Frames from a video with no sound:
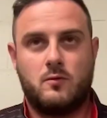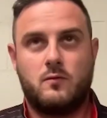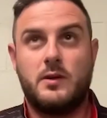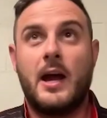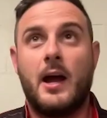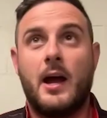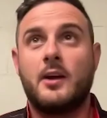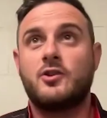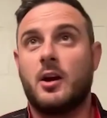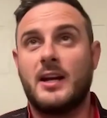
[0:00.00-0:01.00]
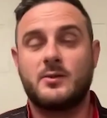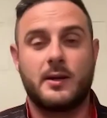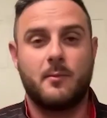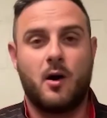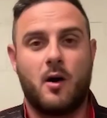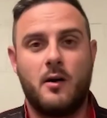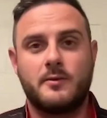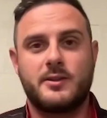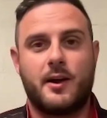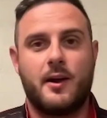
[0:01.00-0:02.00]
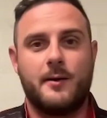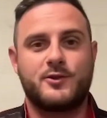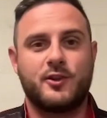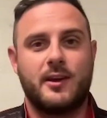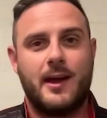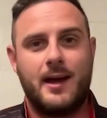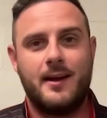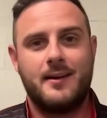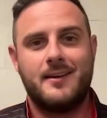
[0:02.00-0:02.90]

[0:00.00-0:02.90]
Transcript: Yeah, I enjoyed last week more. It was sunny there.